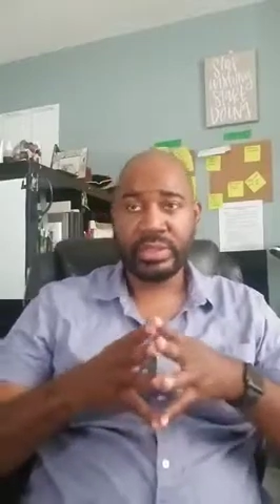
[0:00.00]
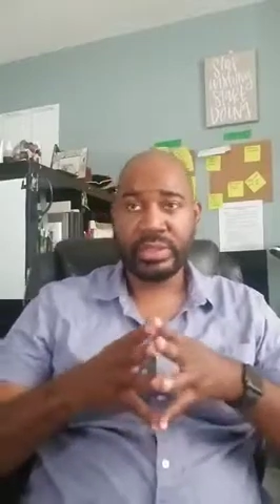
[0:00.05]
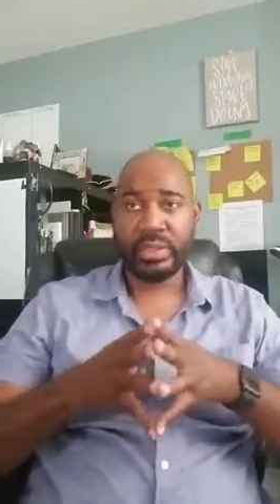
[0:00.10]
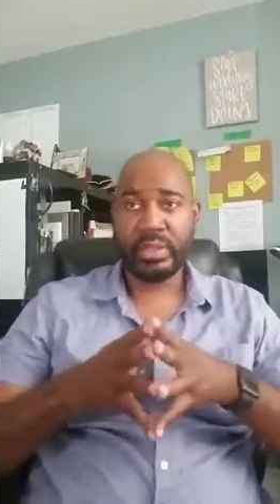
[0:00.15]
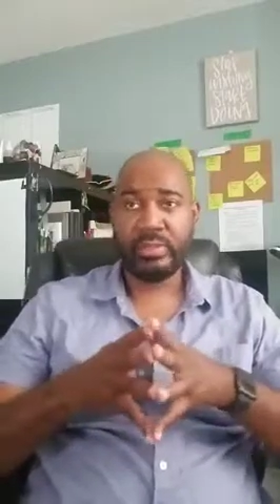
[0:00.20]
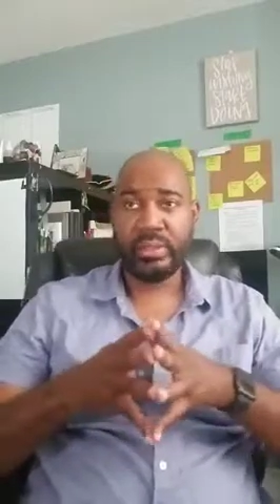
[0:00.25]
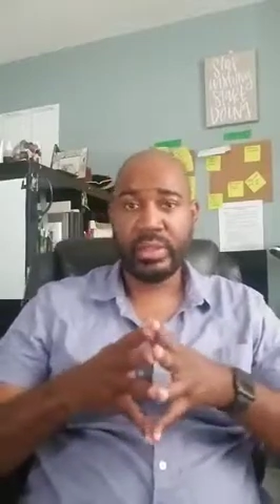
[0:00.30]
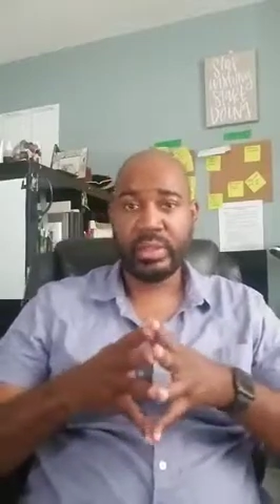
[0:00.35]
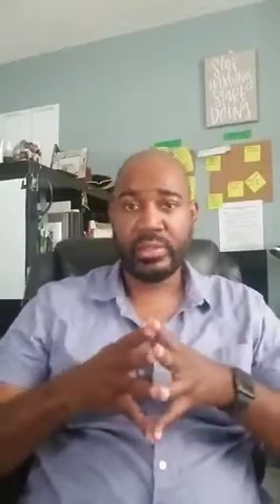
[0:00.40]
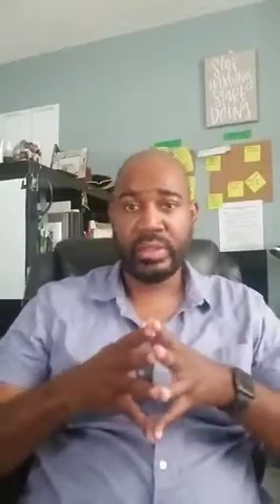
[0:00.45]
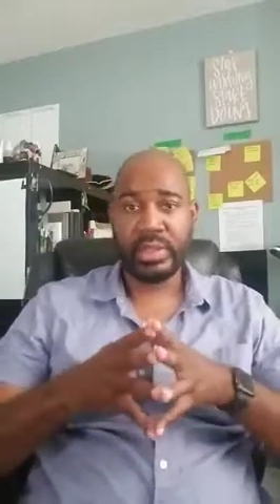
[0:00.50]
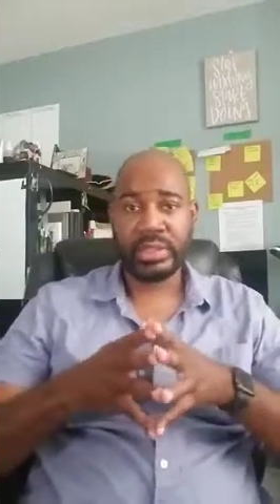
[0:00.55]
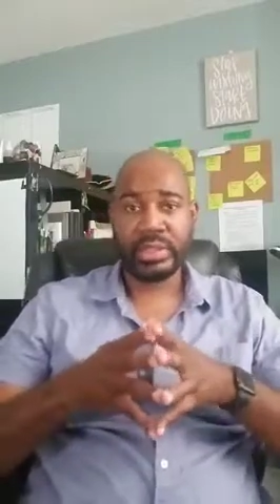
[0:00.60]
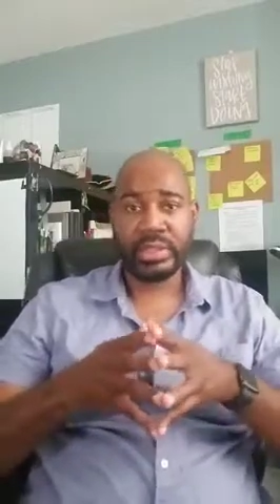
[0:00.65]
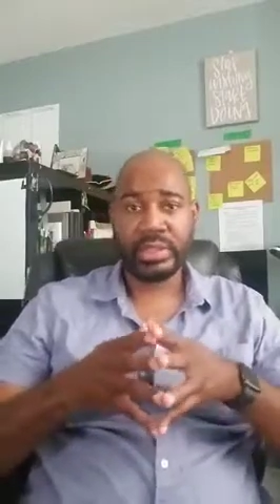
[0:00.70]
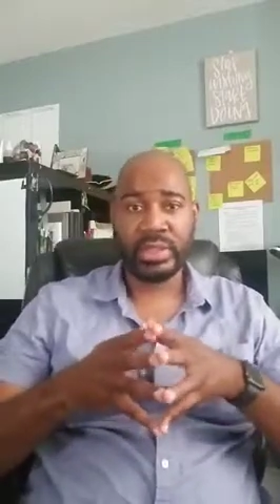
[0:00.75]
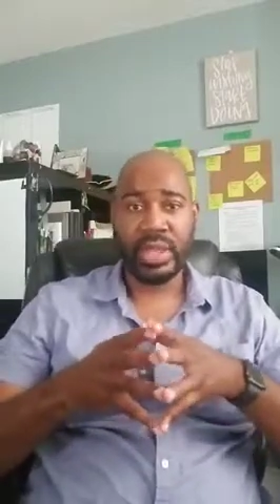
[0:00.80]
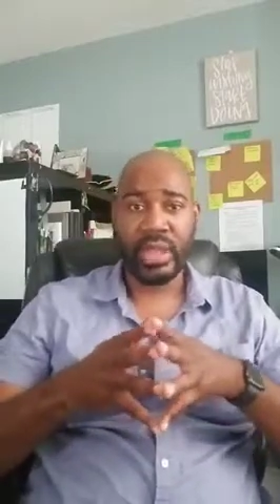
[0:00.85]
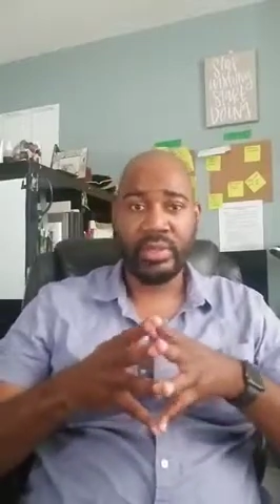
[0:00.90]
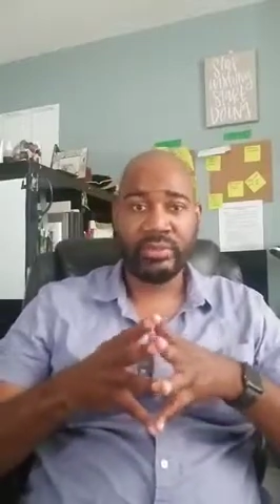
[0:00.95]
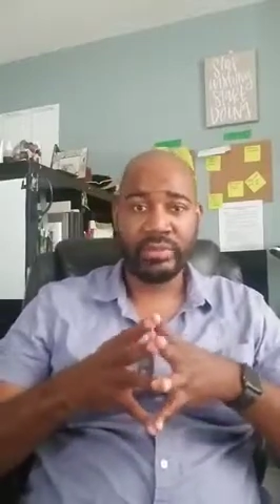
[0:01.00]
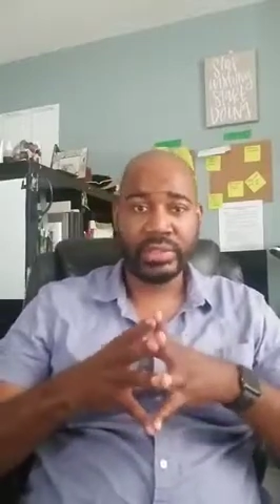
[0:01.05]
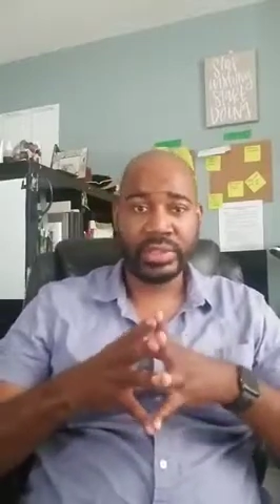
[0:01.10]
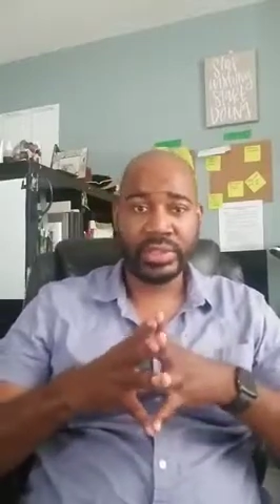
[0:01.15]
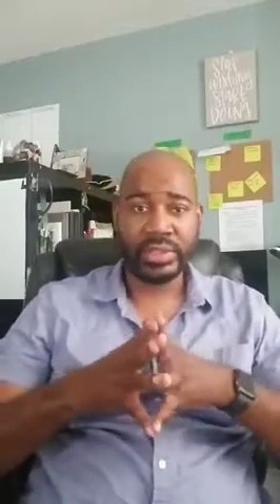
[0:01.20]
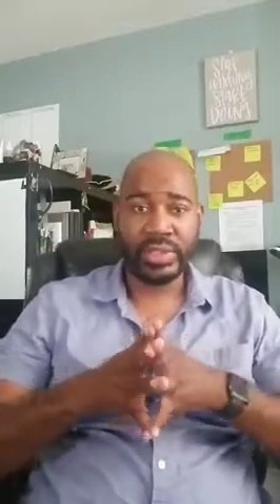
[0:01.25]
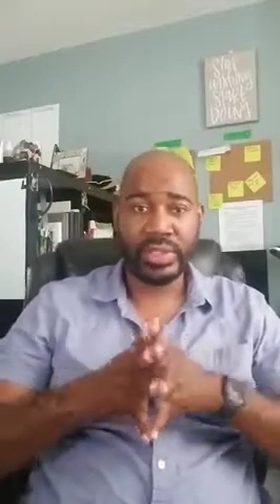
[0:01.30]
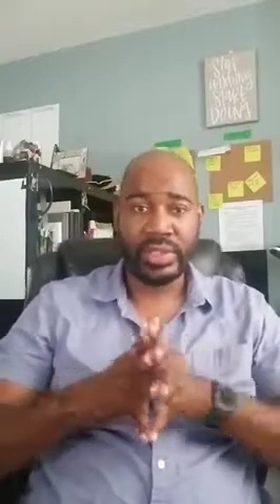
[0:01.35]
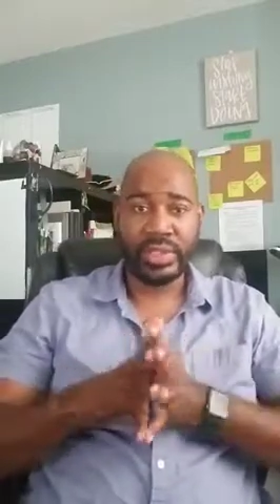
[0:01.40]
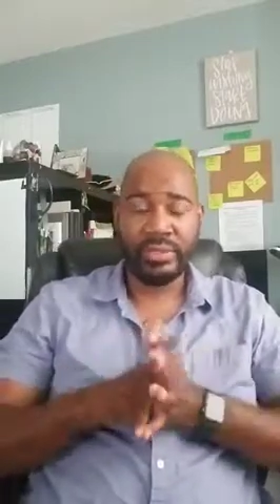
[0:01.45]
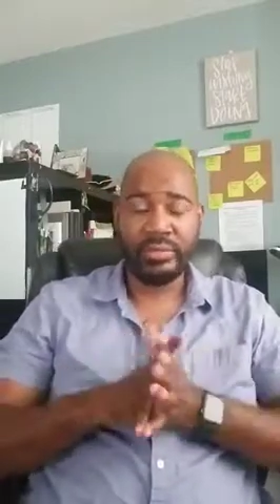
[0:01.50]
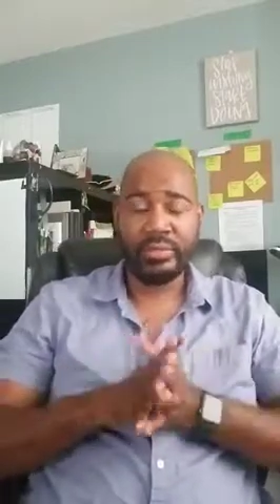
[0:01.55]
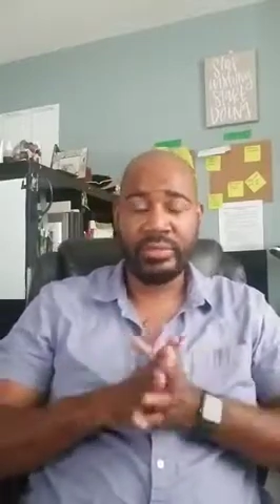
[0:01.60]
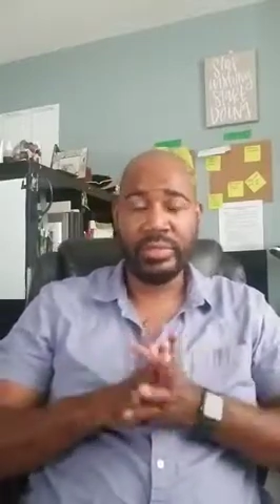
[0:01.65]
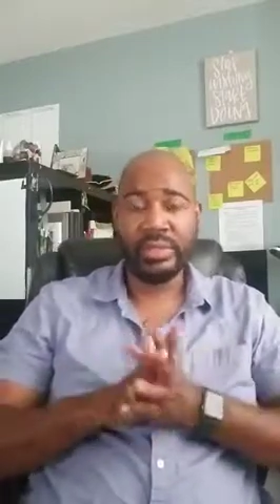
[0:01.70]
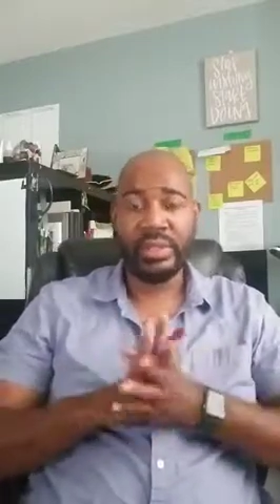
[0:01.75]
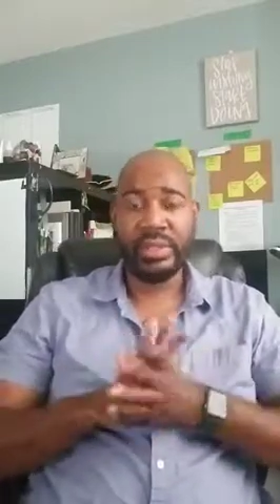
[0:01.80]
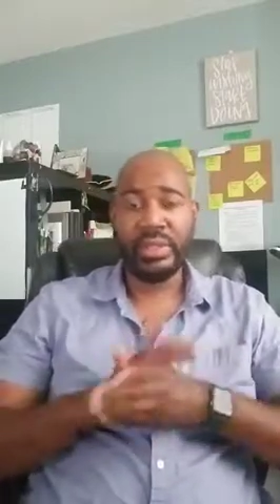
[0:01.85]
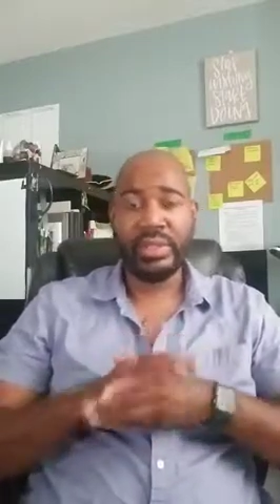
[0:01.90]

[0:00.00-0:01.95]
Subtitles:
some of the questions I've received